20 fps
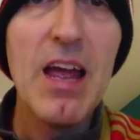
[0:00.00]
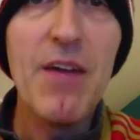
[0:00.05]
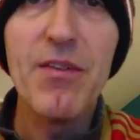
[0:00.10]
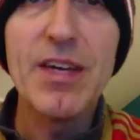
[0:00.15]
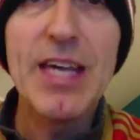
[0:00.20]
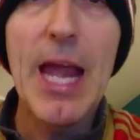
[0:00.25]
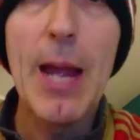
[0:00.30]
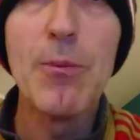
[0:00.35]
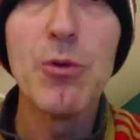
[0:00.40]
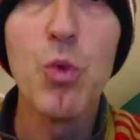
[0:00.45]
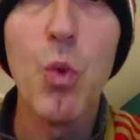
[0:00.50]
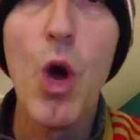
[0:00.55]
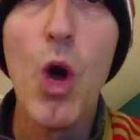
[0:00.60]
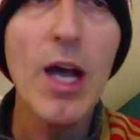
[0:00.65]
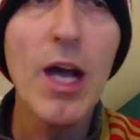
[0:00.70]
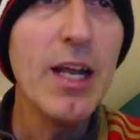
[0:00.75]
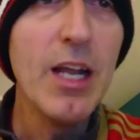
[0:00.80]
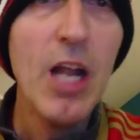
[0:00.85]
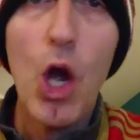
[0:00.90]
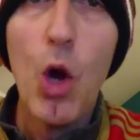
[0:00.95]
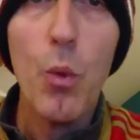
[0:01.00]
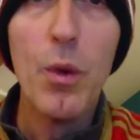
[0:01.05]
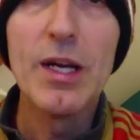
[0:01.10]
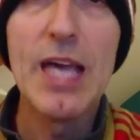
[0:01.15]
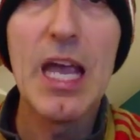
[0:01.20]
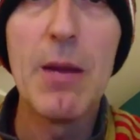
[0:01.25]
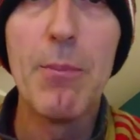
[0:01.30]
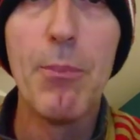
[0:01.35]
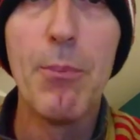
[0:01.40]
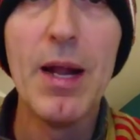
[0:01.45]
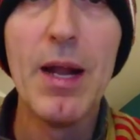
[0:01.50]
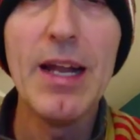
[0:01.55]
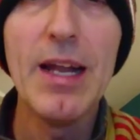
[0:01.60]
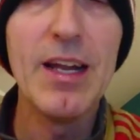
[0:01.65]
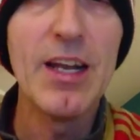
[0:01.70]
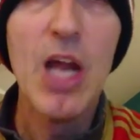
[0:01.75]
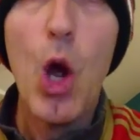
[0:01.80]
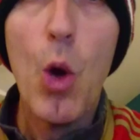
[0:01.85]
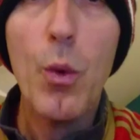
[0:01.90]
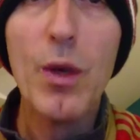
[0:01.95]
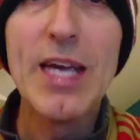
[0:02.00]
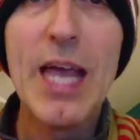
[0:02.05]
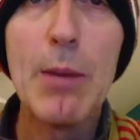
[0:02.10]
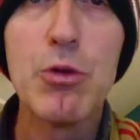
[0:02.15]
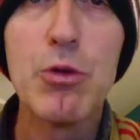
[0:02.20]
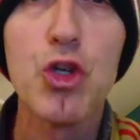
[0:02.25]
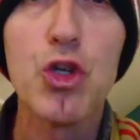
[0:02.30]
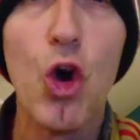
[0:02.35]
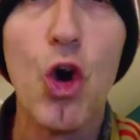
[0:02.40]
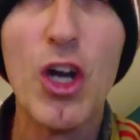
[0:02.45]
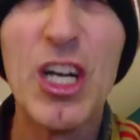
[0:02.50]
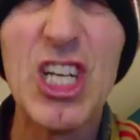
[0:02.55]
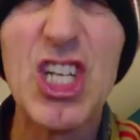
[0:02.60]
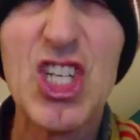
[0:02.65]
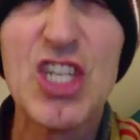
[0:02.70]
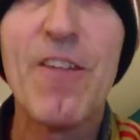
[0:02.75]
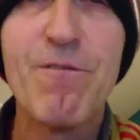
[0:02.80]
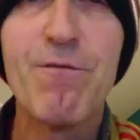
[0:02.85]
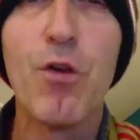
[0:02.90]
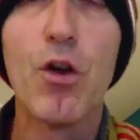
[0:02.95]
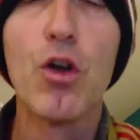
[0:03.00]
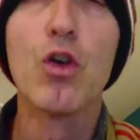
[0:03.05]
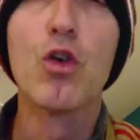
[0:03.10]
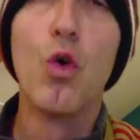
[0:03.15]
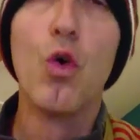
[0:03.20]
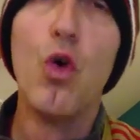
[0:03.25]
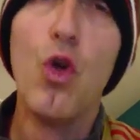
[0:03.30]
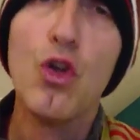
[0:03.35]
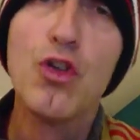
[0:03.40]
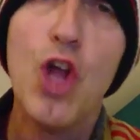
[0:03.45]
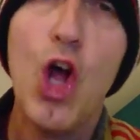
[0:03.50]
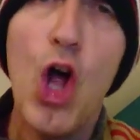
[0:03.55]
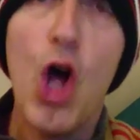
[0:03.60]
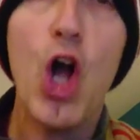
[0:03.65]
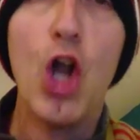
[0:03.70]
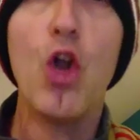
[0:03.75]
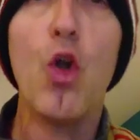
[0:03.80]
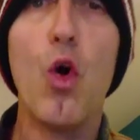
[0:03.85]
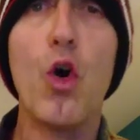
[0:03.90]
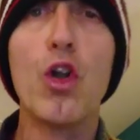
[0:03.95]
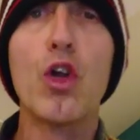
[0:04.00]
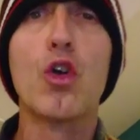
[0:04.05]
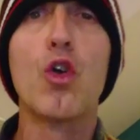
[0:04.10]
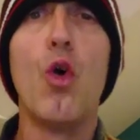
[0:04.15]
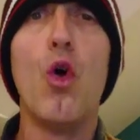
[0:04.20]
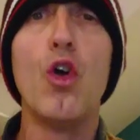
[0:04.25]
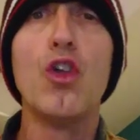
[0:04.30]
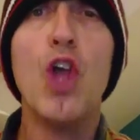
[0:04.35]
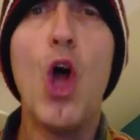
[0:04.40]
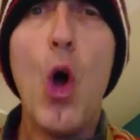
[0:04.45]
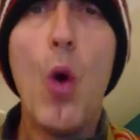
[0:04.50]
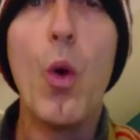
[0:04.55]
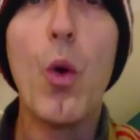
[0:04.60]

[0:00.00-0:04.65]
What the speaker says: If it keeps working, we keep playing it. We keep scoring a shitful of goals, a load of goals.